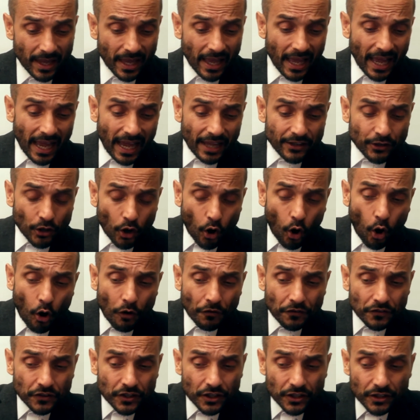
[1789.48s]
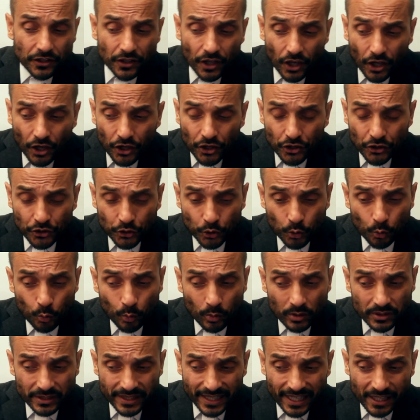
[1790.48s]
And often you
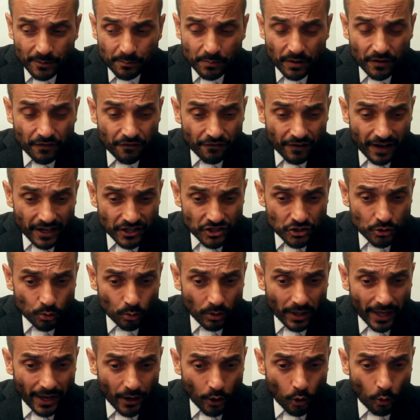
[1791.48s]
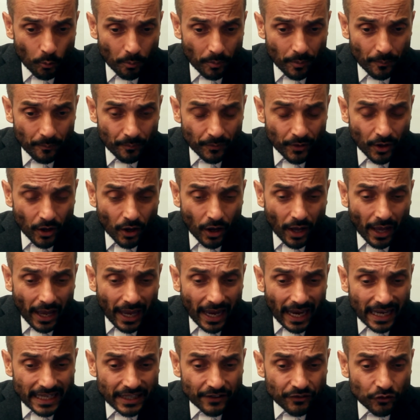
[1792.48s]
will need professional help,
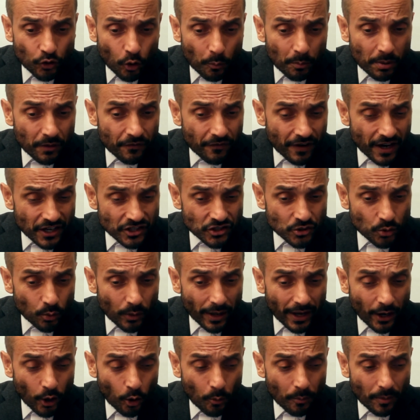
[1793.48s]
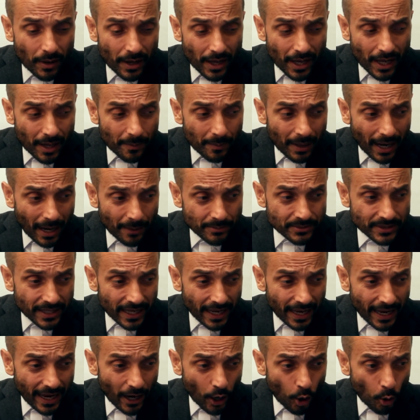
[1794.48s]
and if not professional help, perhaps
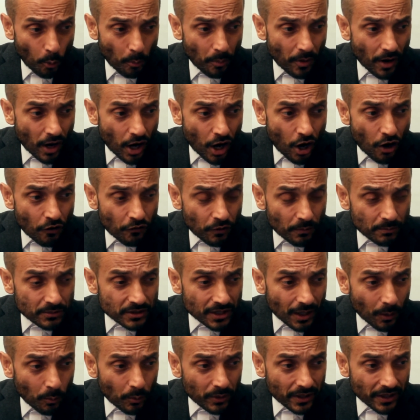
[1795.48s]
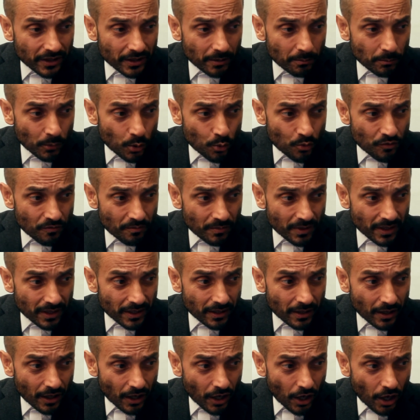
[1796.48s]
help from someone in the movement
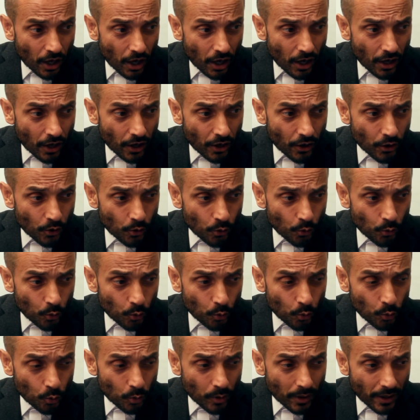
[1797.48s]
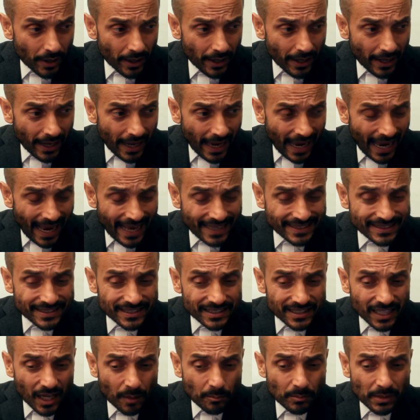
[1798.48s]
who has
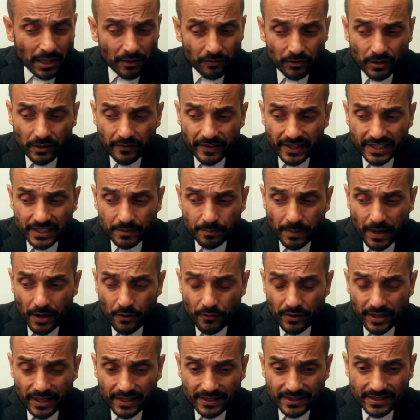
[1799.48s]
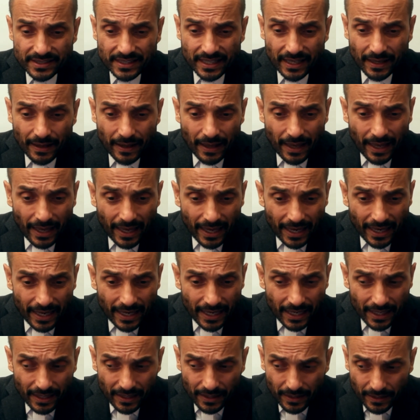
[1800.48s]
some level of experience
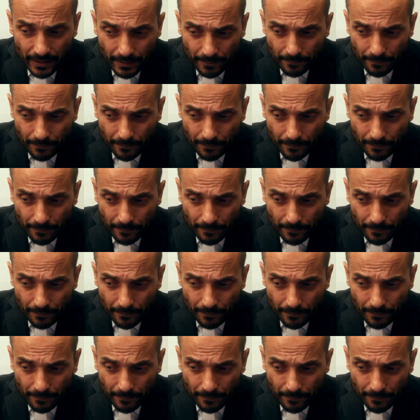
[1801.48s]
in